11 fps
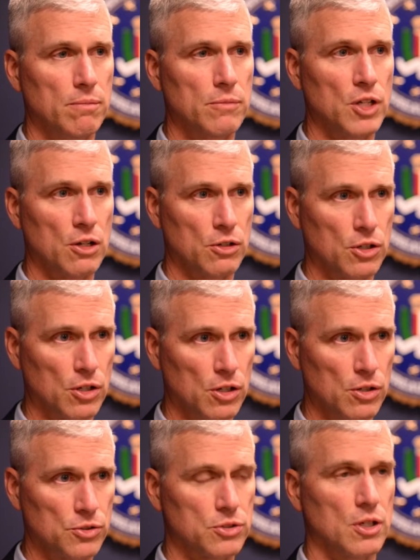young
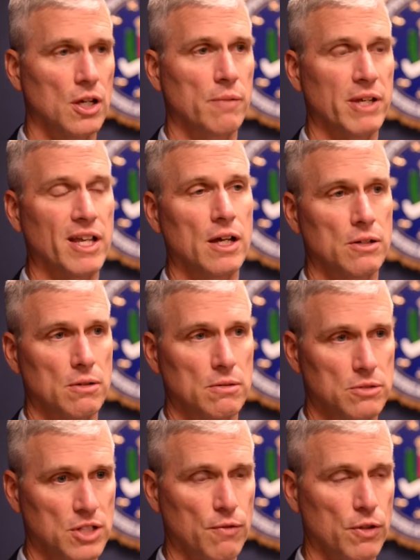girls. Again,
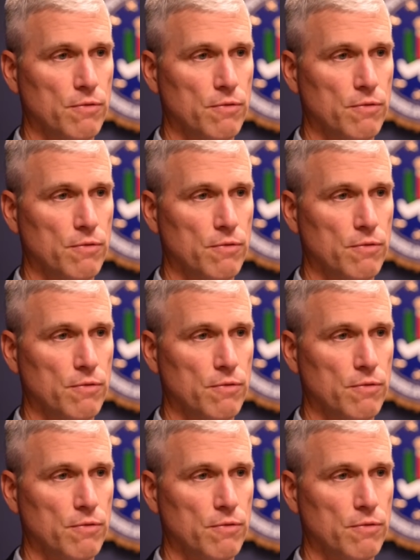several